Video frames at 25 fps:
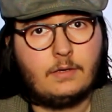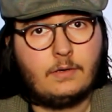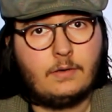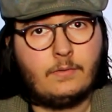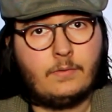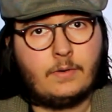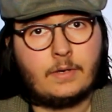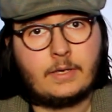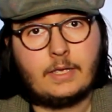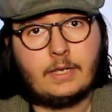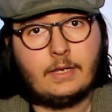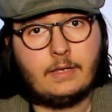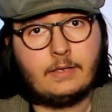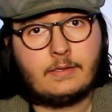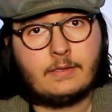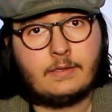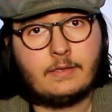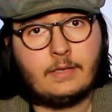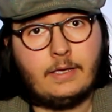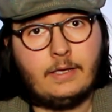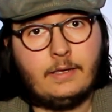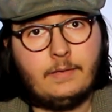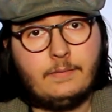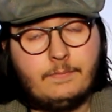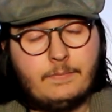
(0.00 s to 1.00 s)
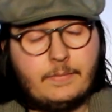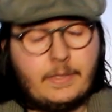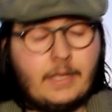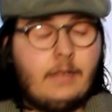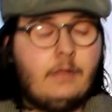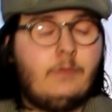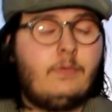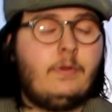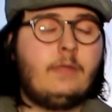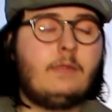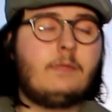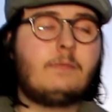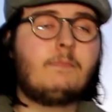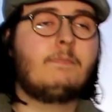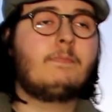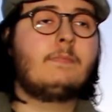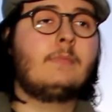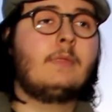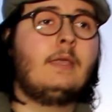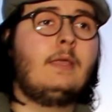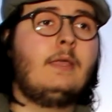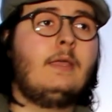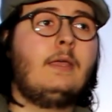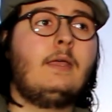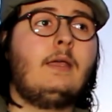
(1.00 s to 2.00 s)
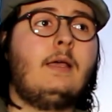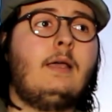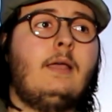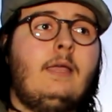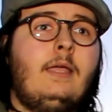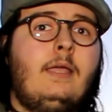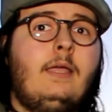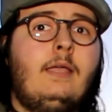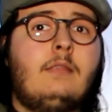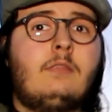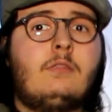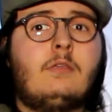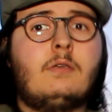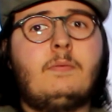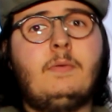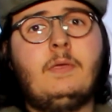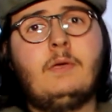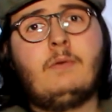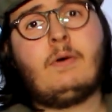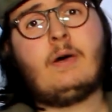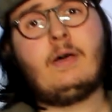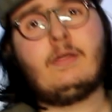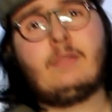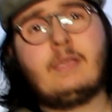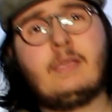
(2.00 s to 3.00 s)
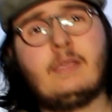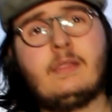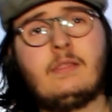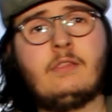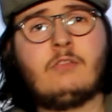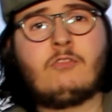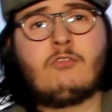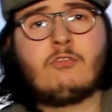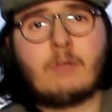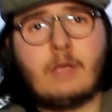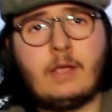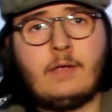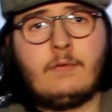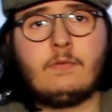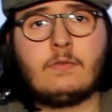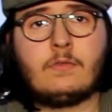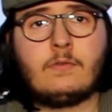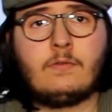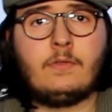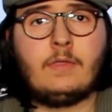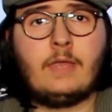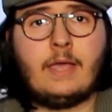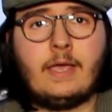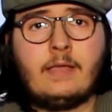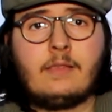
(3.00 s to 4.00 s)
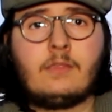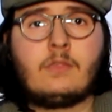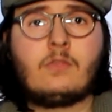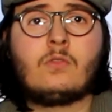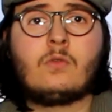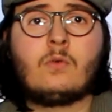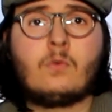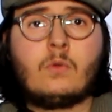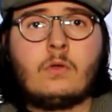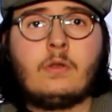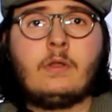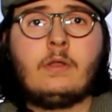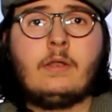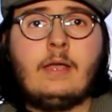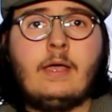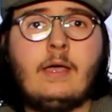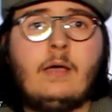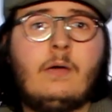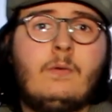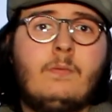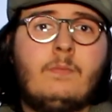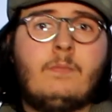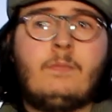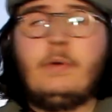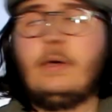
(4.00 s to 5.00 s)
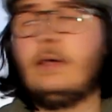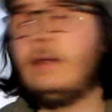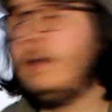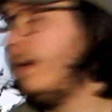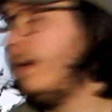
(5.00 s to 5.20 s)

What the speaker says: what can I say? Anyways, it took me a while to get the drivers for that sorted out, but